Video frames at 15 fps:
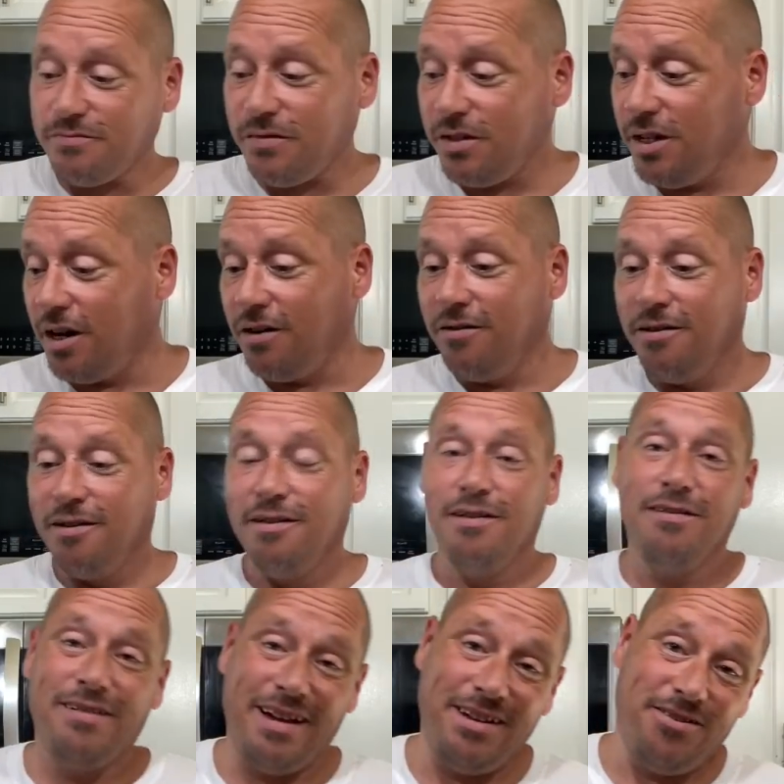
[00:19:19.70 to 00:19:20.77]
you know,
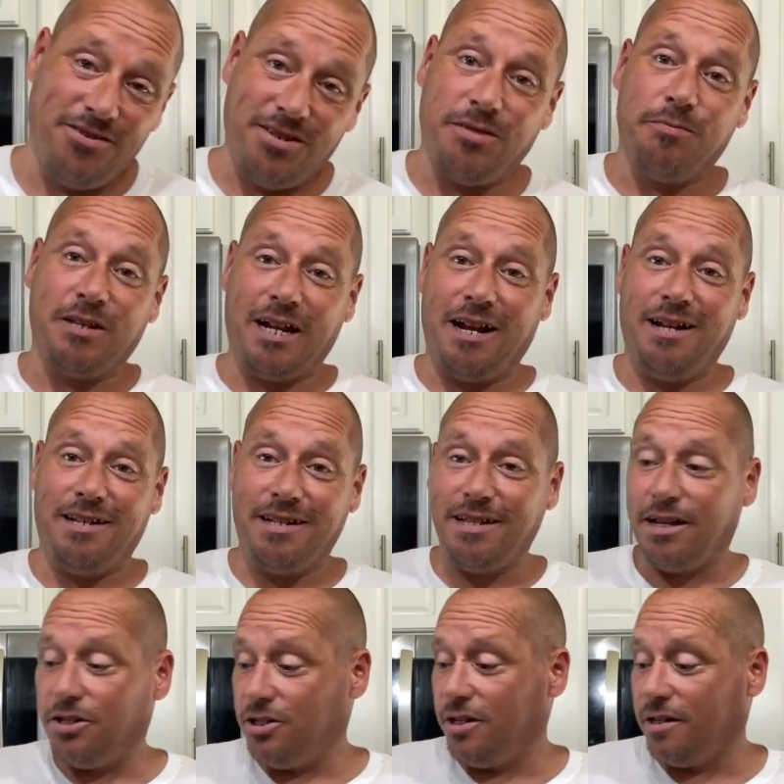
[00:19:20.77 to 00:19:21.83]
and there's some science in
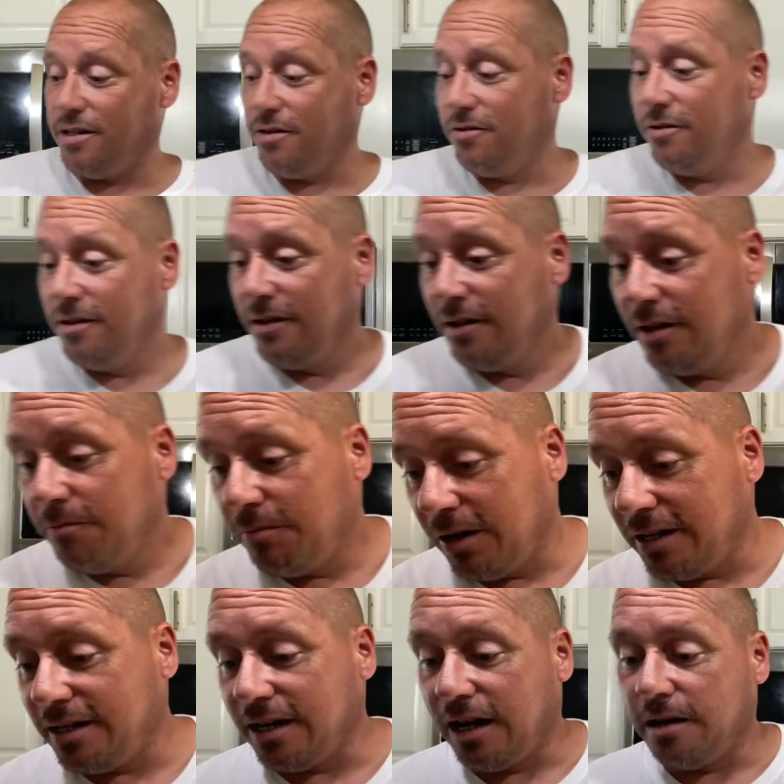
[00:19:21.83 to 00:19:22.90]
that shit too
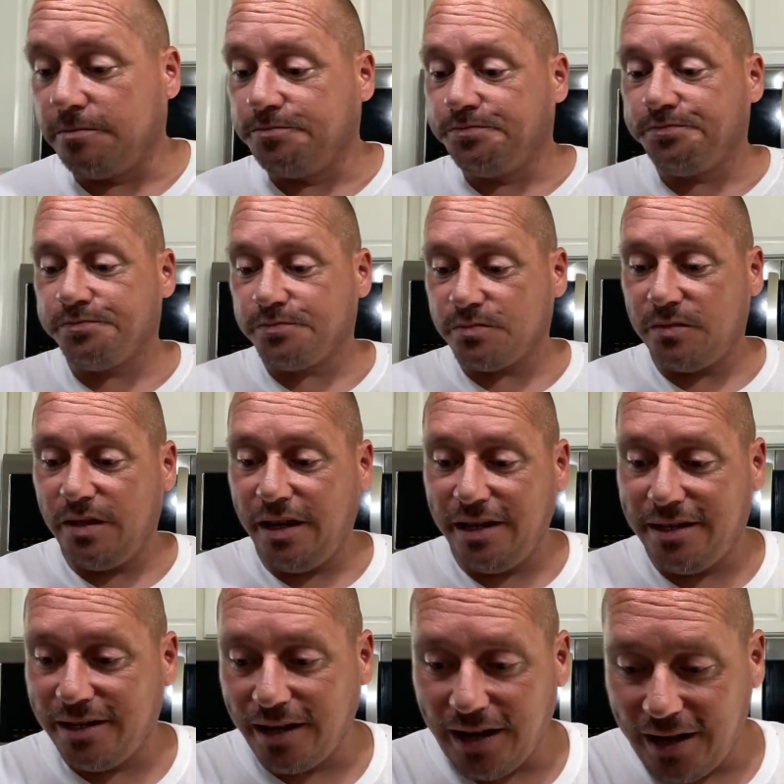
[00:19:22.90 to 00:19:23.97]
but um,
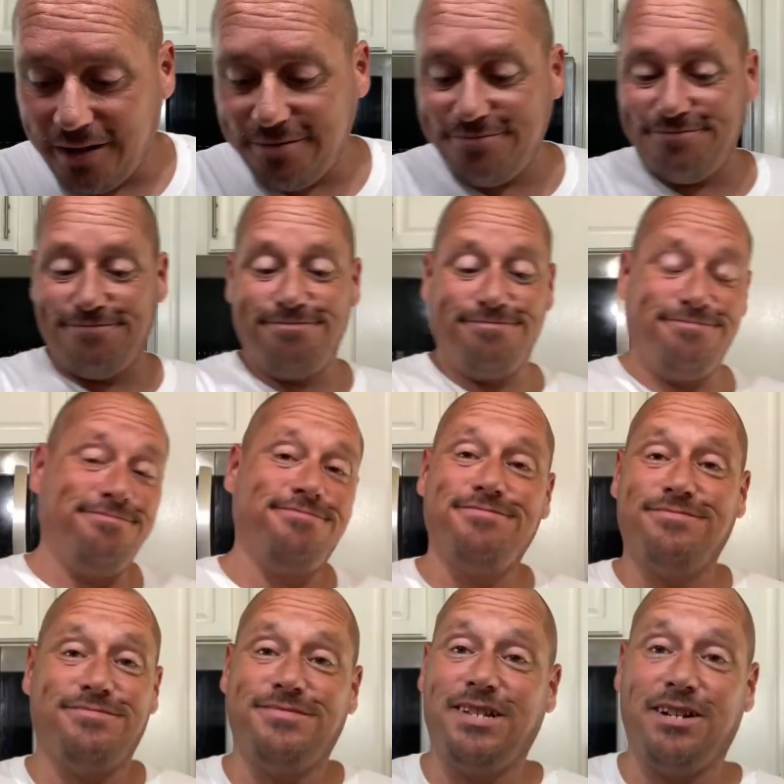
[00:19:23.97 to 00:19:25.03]
it's, uh,
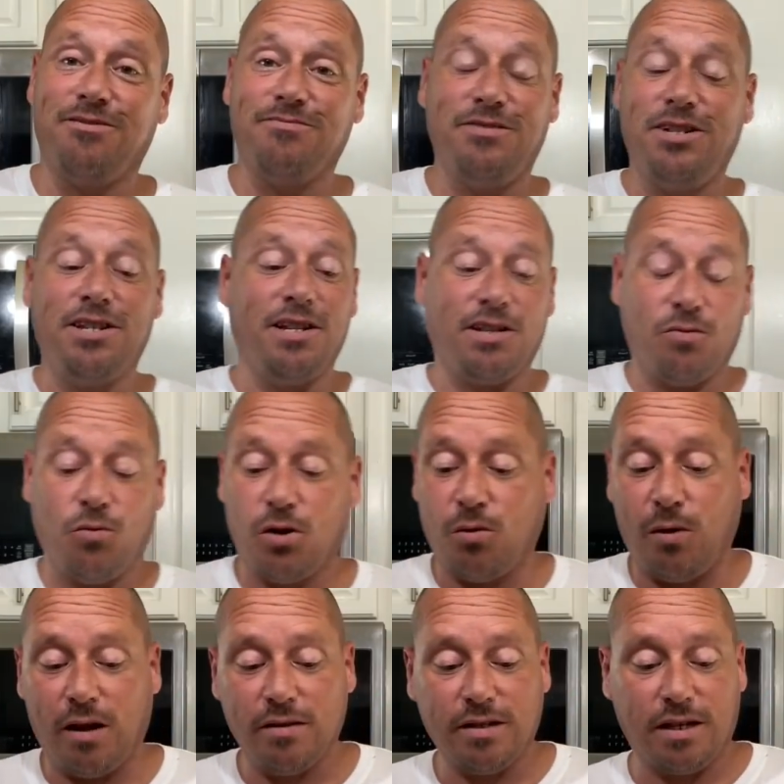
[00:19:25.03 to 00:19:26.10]
you know, just doesn't work
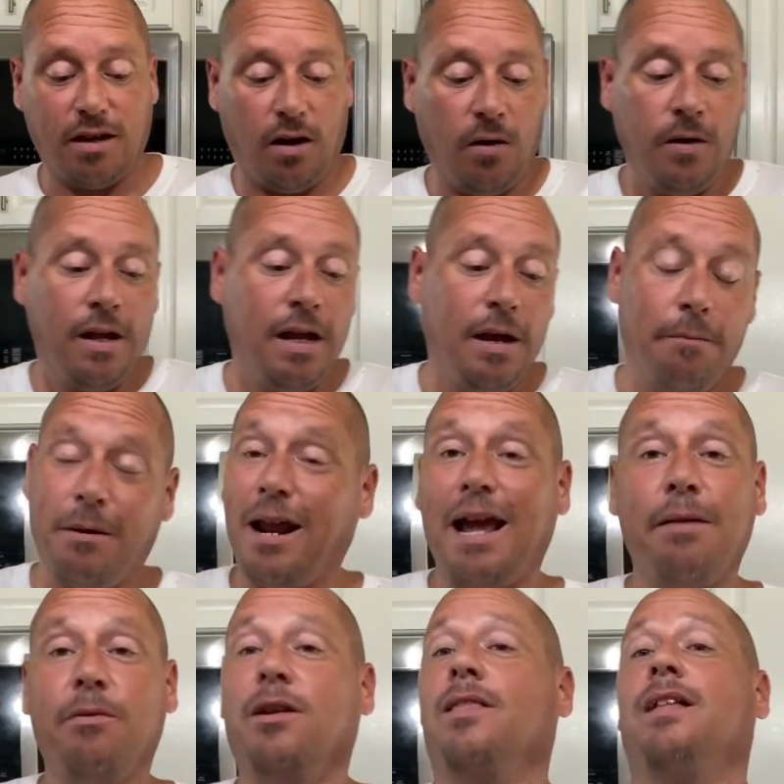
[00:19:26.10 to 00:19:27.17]
well. So, but I
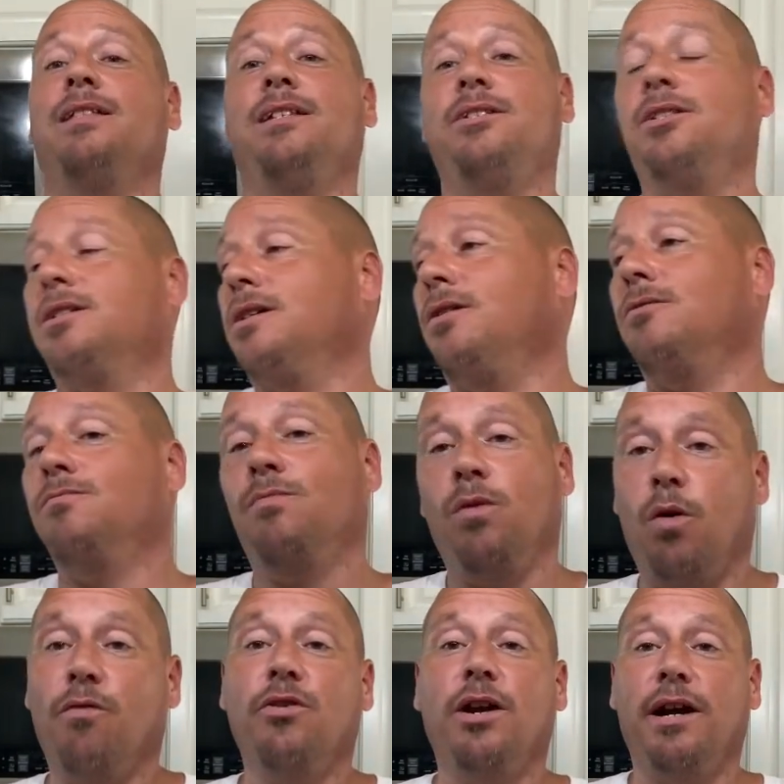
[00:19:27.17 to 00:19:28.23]
am gonna let these just go
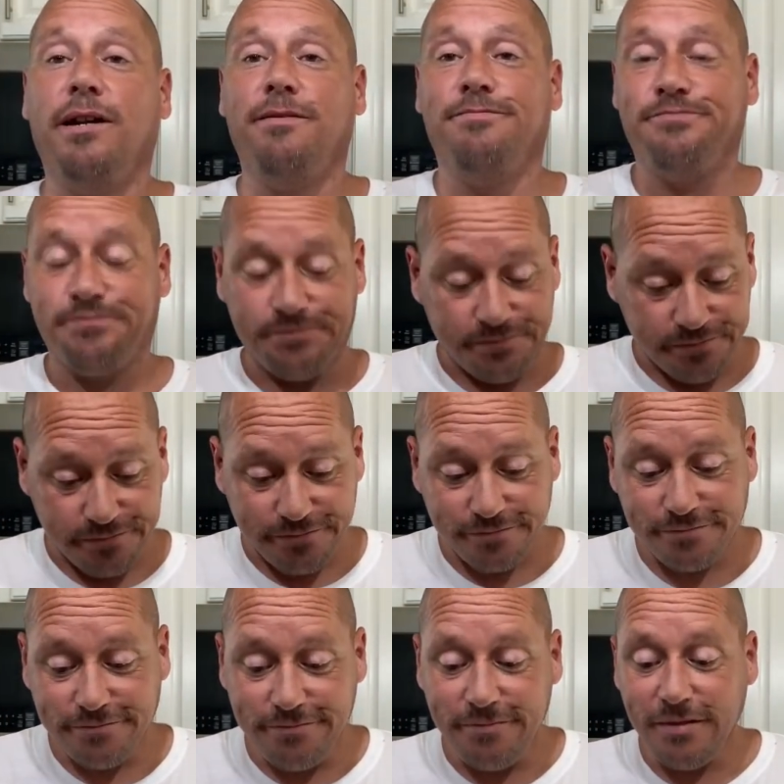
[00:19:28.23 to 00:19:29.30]
overnight
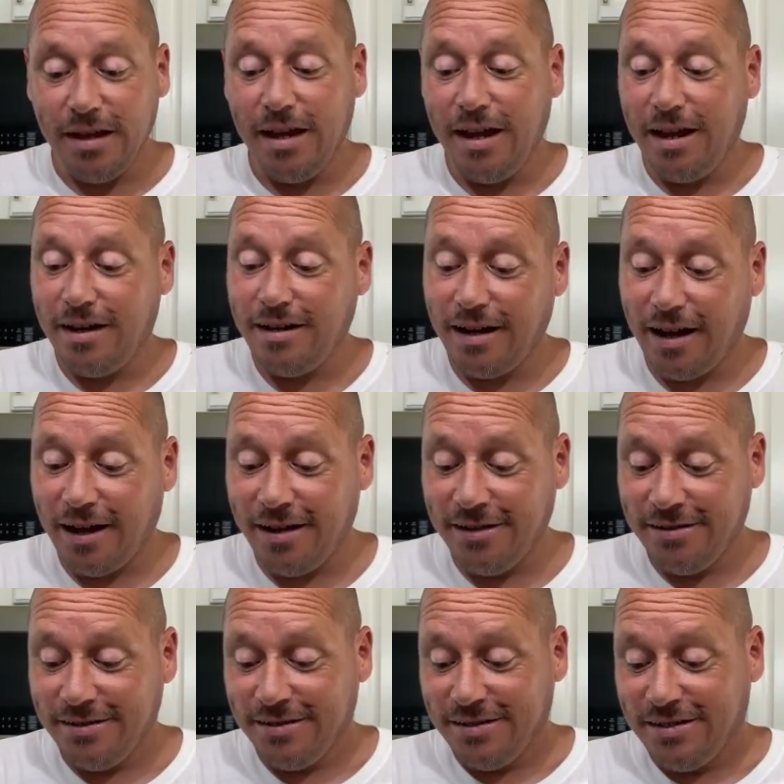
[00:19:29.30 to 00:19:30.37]
and uh,
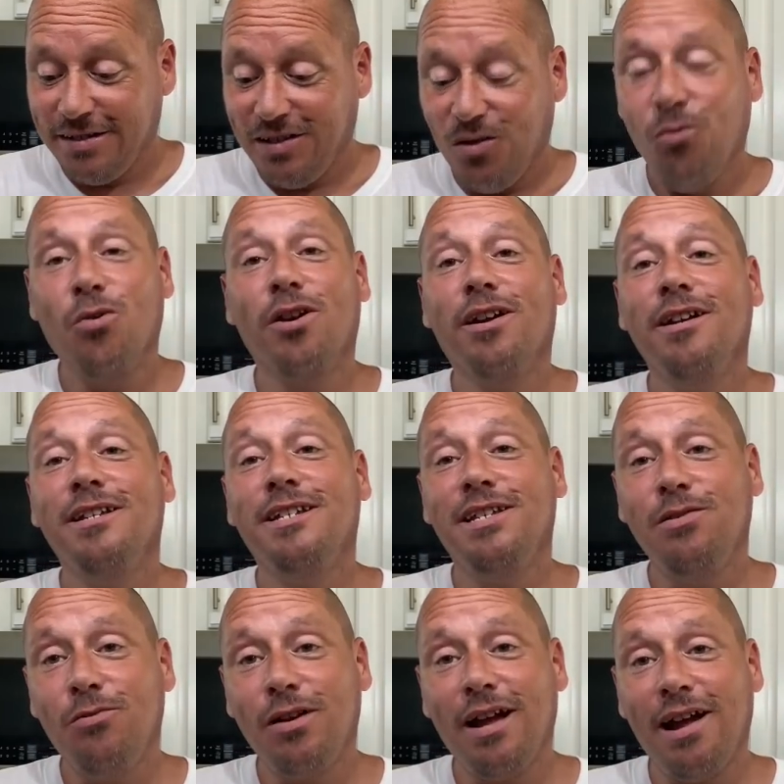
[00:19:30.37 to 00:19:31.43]
we're gonna
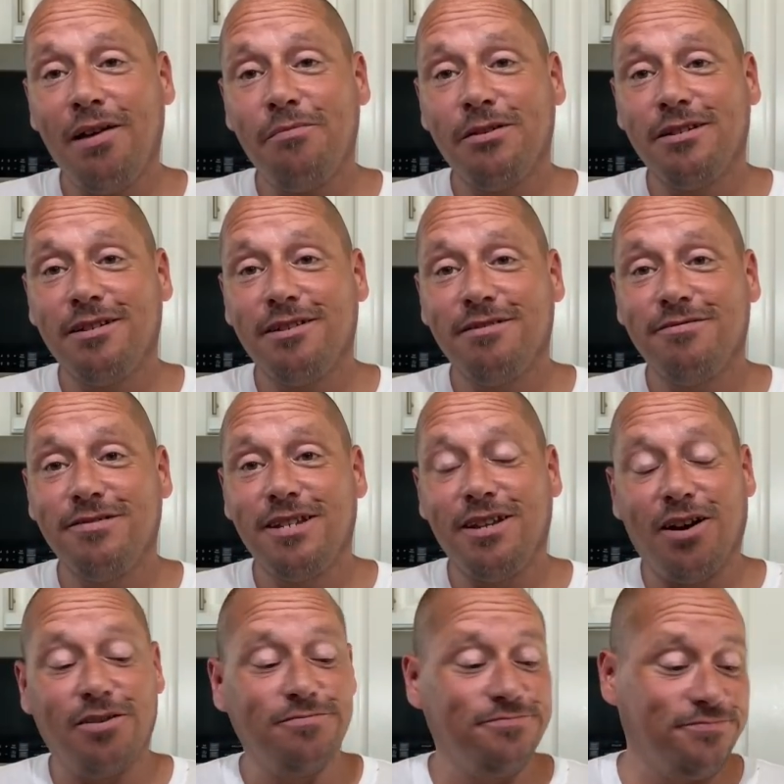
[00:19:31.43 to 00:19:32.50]
see what happens.
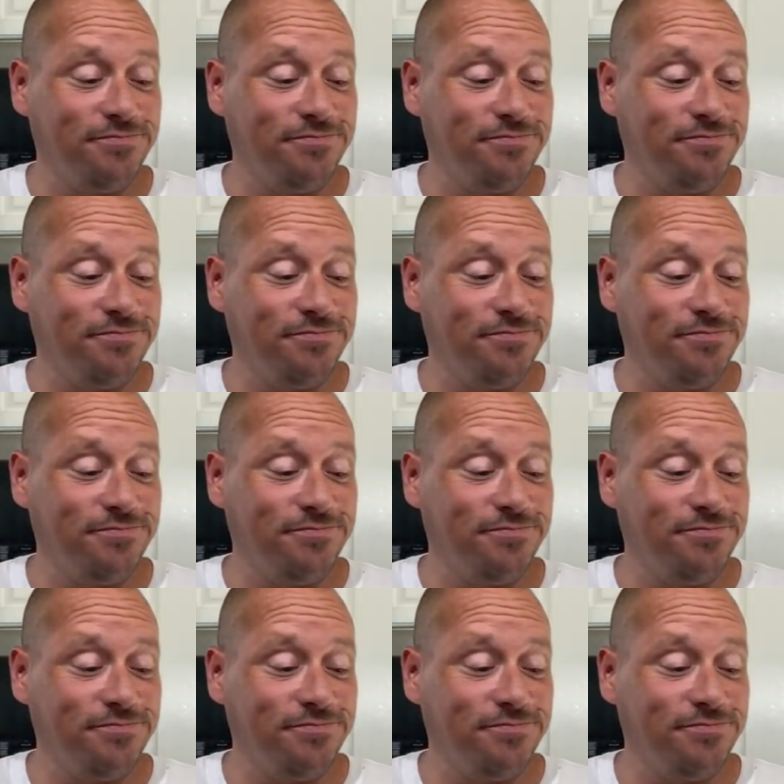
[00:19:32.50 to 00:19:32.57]
So